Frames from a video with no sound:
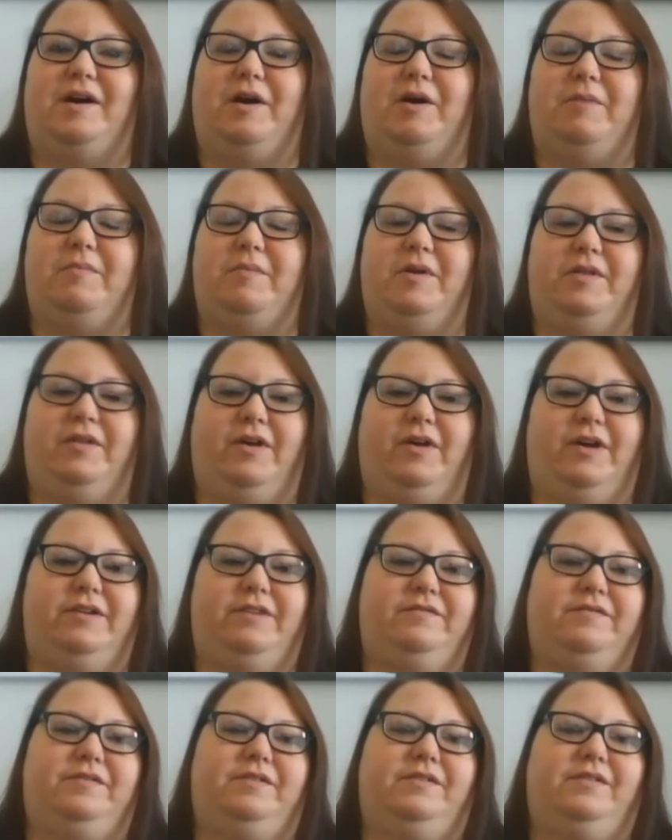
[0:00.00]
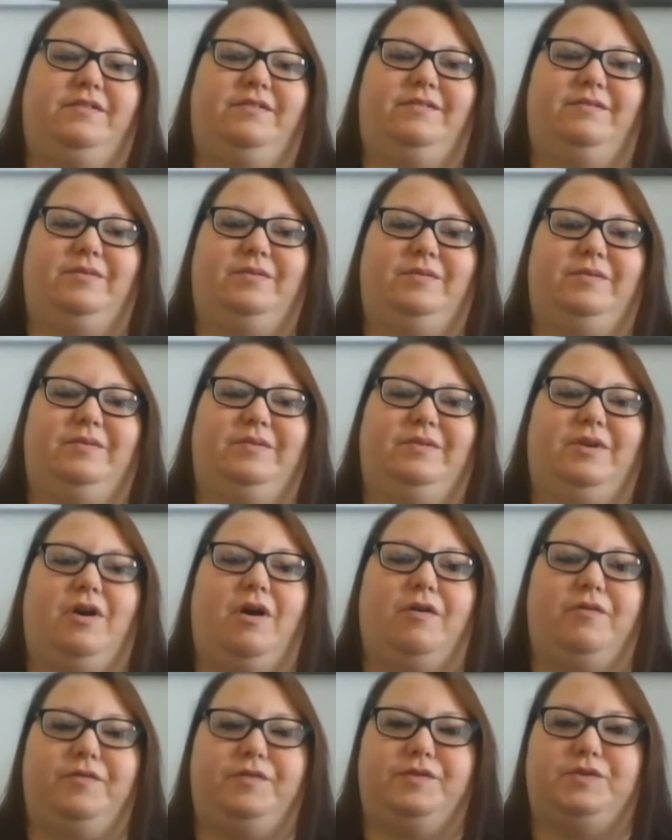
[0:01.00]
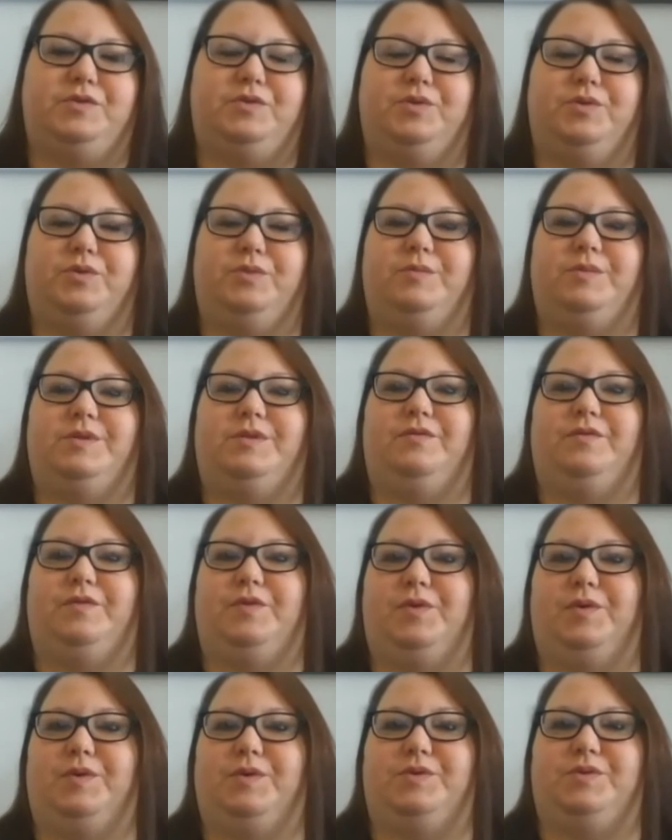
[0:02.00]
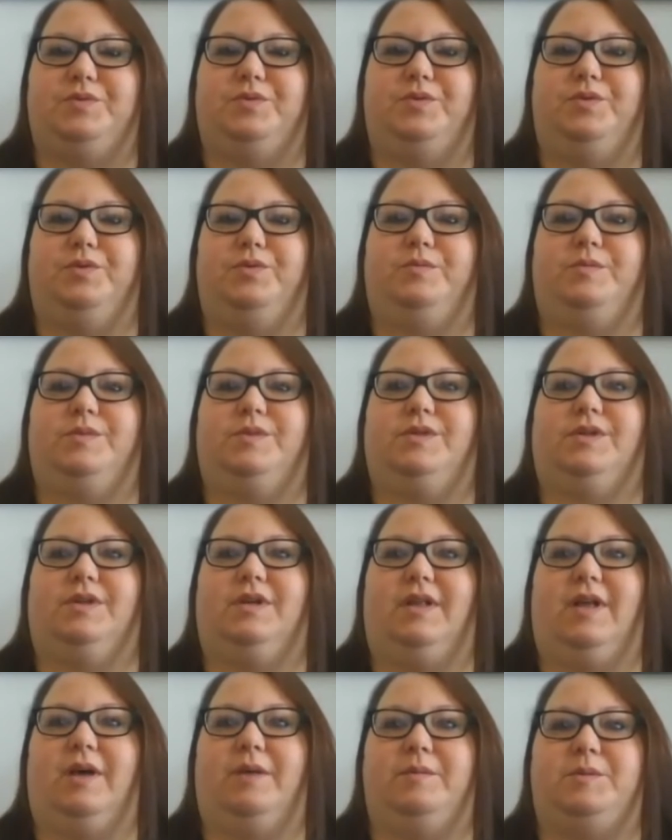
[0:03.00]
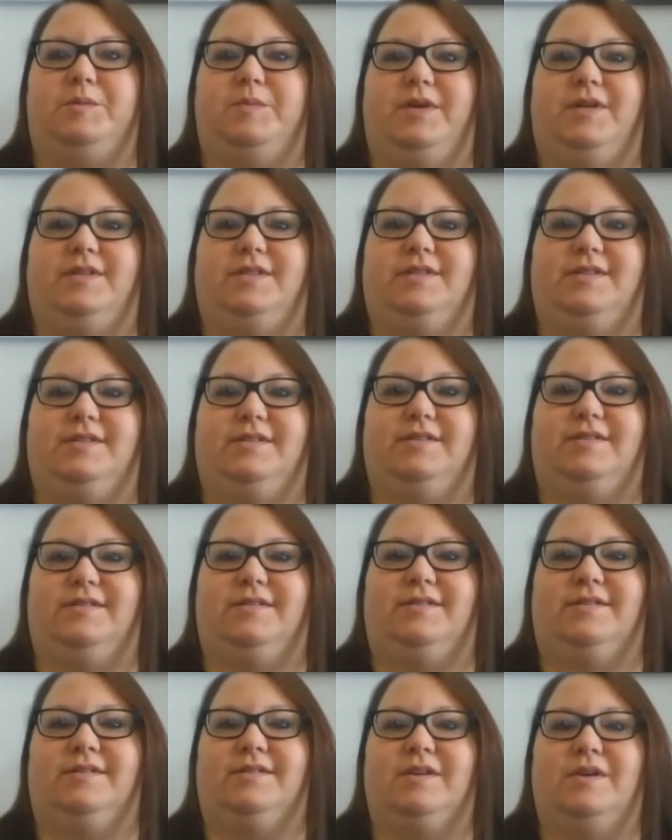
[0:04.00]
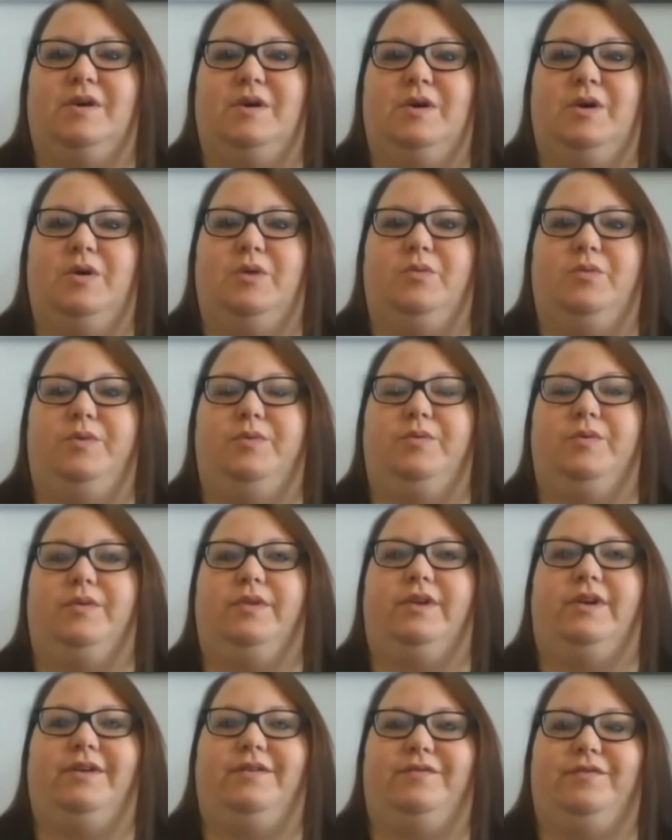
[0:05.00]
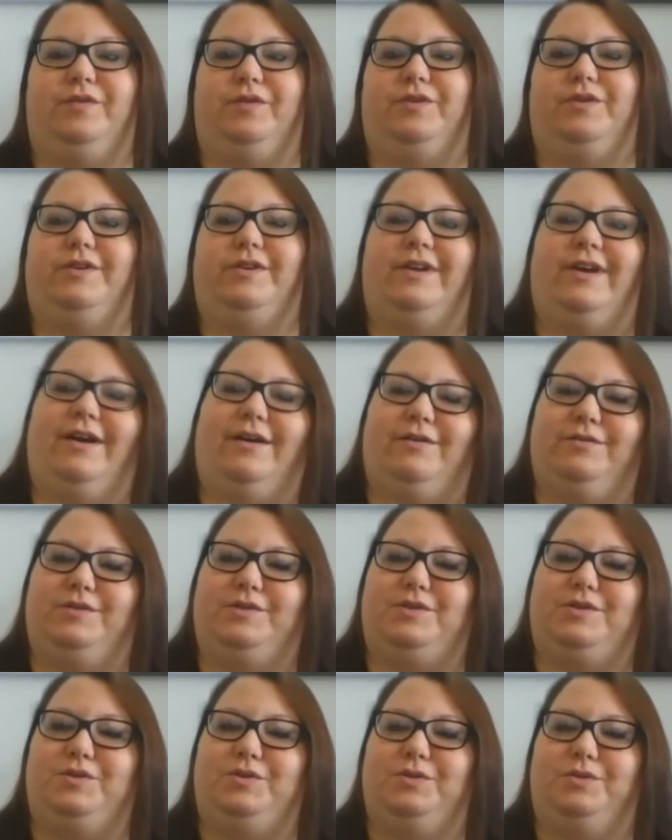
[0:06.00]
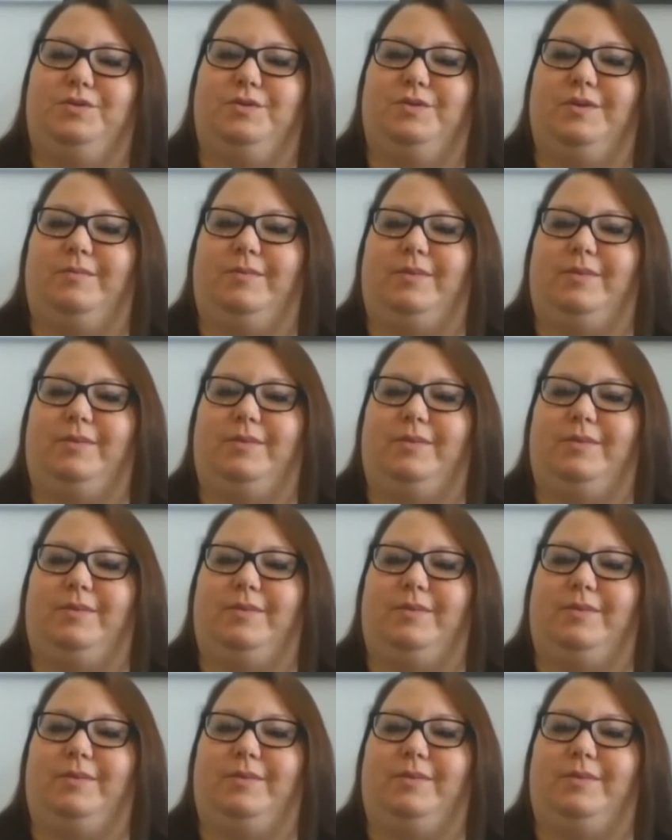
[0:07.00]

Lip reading: a lot of the conference rooms and focus rooms, collab spaces, we really have learned how to